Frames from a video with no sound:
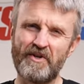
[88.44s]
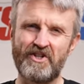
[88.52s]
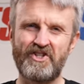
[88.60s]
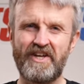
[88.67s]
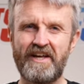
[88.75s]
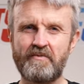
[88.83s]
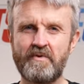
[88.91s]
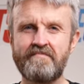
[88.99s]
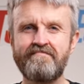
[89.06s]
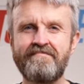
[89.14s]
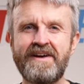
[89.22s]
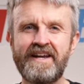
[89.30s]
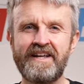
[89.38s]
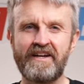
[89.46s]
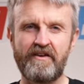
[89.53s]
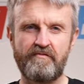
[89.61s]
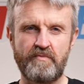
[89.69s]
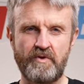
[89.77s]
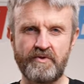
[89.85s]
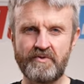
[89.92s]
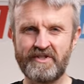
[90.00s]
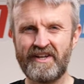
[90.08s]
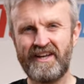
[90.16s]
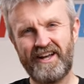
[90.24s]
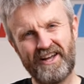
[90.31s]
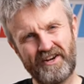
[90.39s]
but it's shared with many glove models,
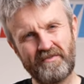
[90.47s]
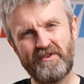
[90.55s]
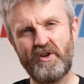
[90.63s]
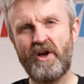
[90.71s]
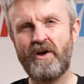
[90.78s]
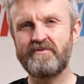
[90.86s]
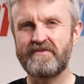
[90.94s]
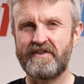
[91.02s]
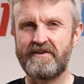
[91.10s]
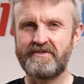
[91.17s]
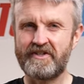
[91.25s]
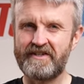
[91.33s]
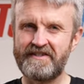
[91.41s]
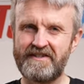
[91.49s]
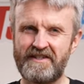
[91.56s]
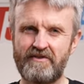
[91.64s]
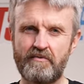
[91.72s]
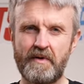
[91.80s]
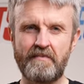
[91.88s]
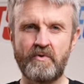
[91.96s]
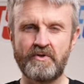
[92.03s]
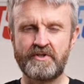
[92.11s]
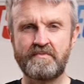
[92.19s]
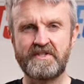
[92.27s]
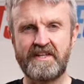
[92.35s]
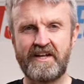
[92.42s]
and loads of those are considerably more
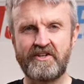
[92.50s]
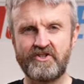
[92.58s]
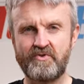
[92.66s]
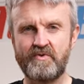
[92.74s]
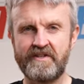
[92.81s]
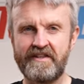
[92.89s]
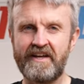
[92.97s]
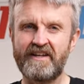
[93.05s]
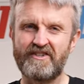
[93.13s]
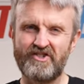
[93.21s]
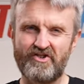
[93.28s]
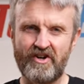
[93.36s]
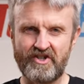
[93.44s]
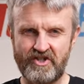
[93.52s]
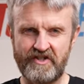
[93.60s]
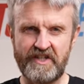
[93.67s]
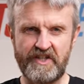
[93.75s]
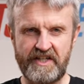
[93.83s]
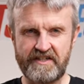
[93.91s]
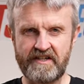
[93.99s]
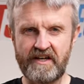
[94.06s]
substantial in their construction than these